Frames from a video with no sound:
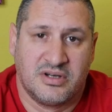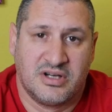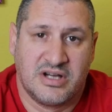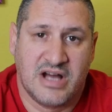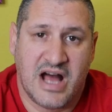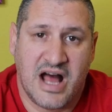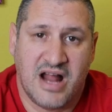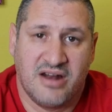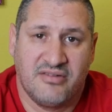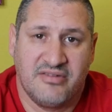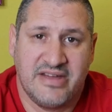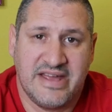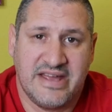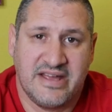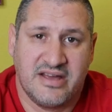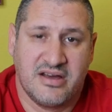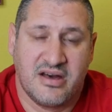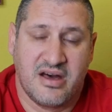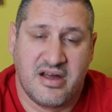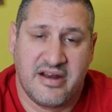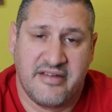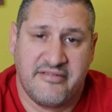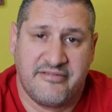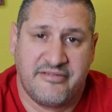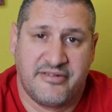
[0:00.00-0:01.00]
Halving
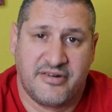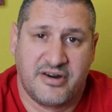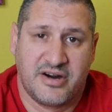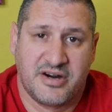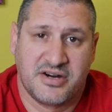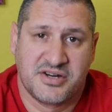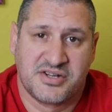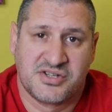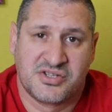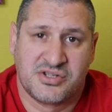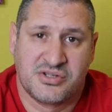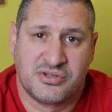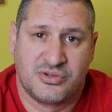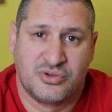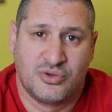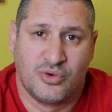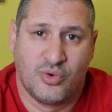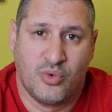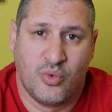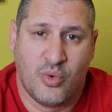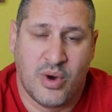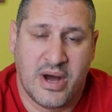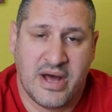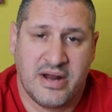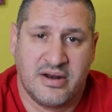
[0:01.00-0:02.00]
refers to
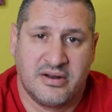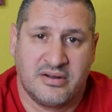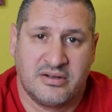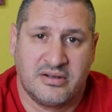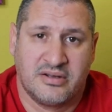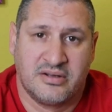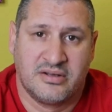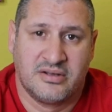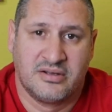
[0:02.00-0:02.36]
one